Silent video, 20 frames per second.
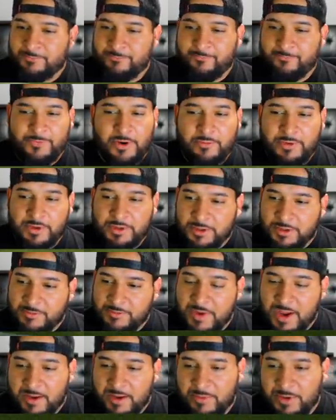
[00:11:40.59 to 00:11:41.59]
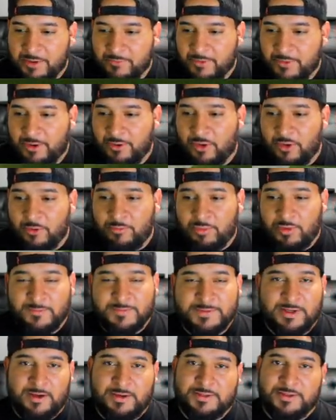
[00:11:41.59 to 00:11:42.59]
Very good man beating route on
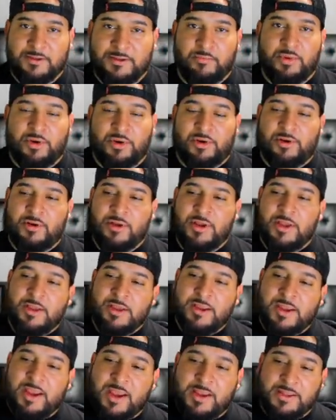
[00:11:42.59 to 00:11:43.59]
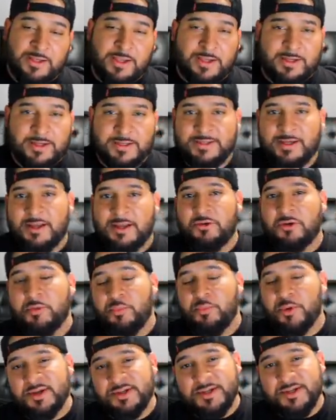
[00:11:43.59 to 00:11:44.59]
both sides of the ball. And then, like I said, you
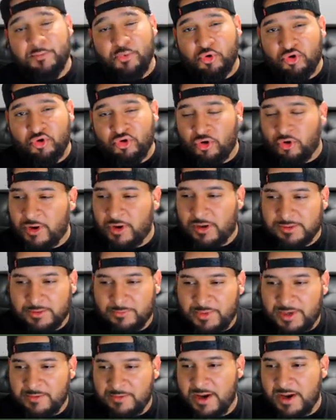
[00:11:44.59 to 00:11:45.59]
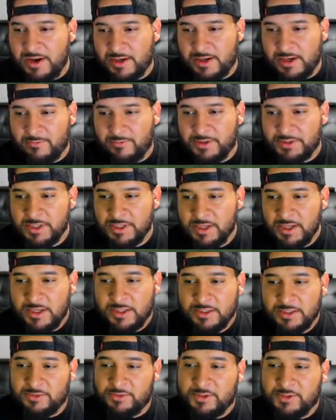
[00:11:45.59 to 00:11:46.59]
can put a simple curl route to beat man coverage.
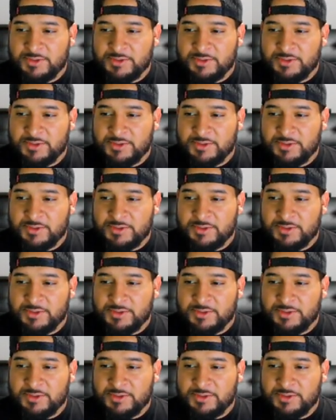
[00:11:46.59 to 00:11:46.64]
So there's